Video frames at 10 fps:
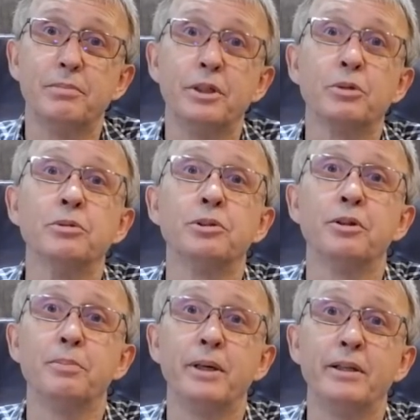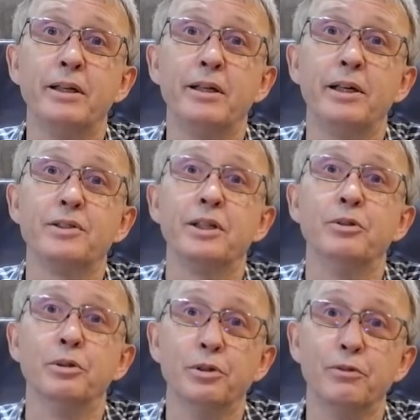the control panel has an
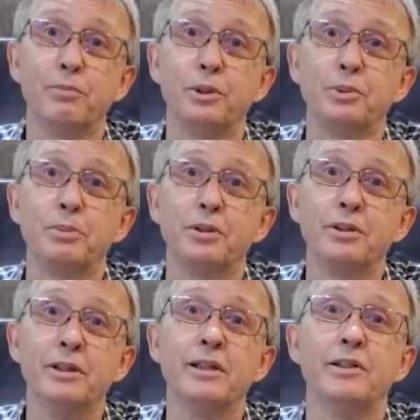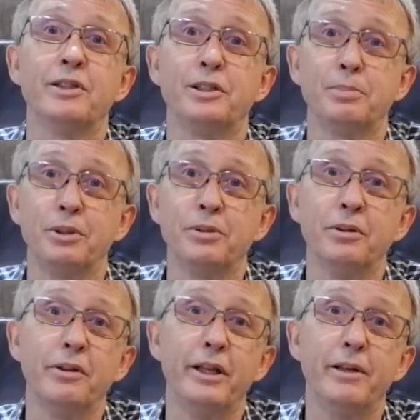on-off push button and a test button
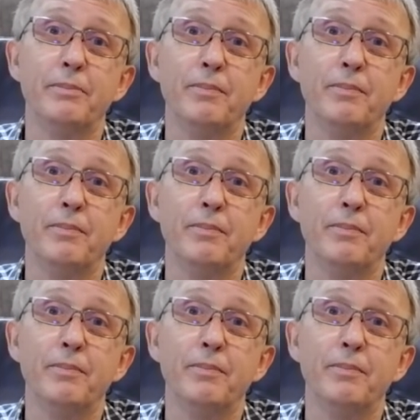only.